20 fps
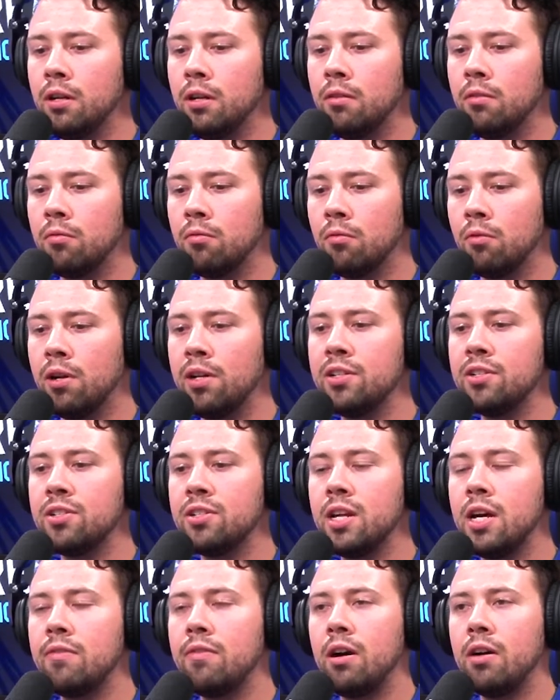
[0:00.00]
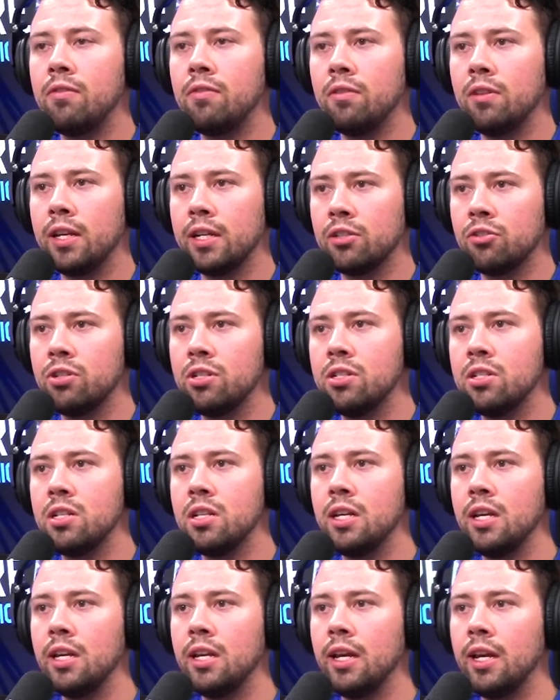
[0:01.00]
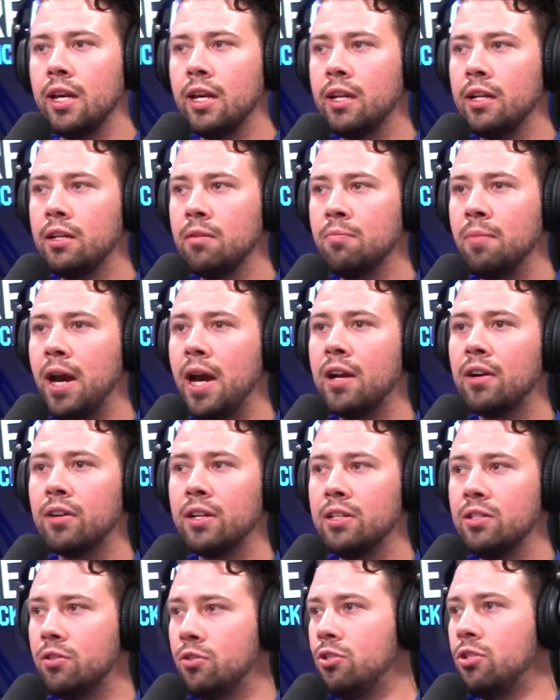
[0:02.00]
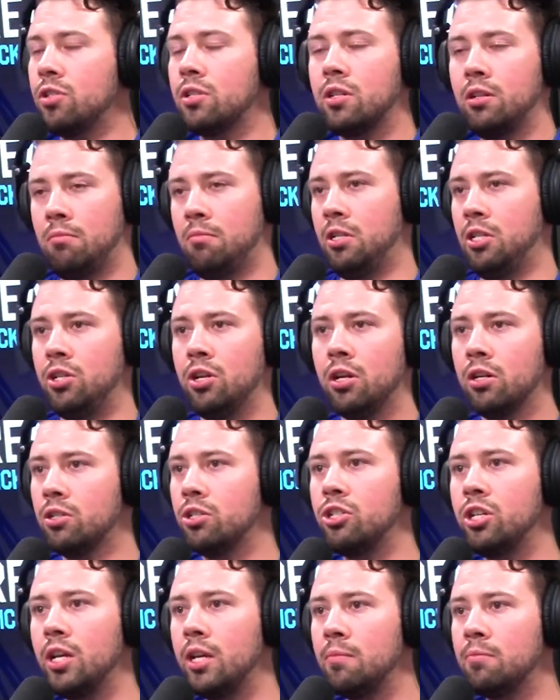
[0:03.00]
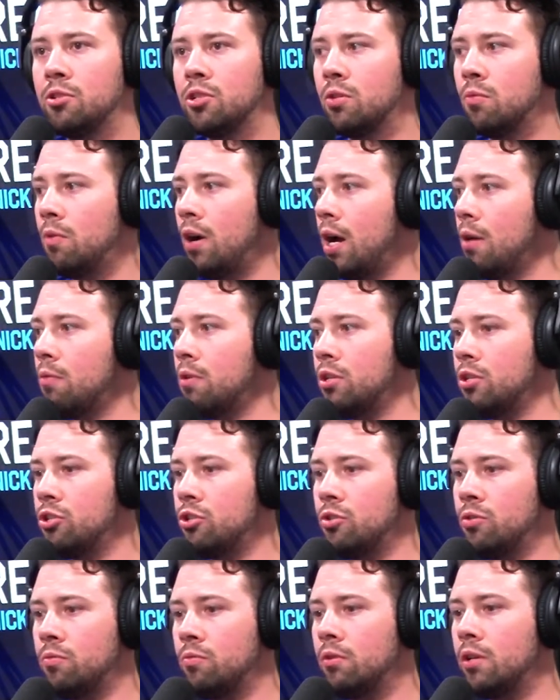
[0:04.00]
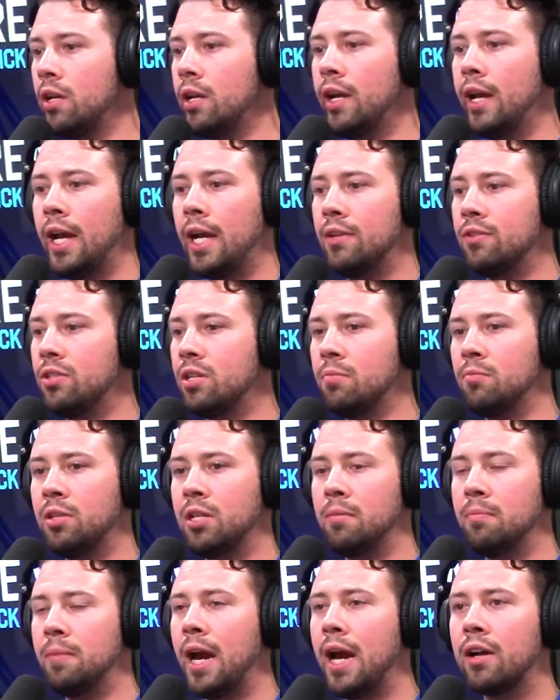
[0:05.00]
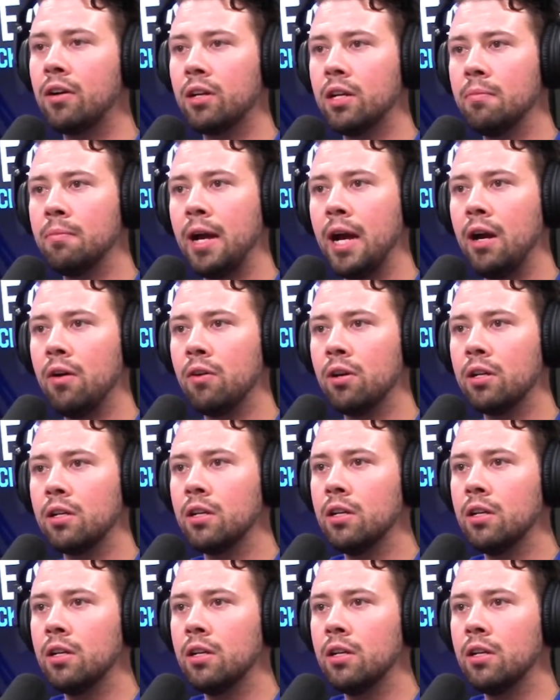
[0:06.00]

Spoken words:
run stuff off of electricity, and batteries are just going to be dirt cheap. So why wouldn't you have something battery powered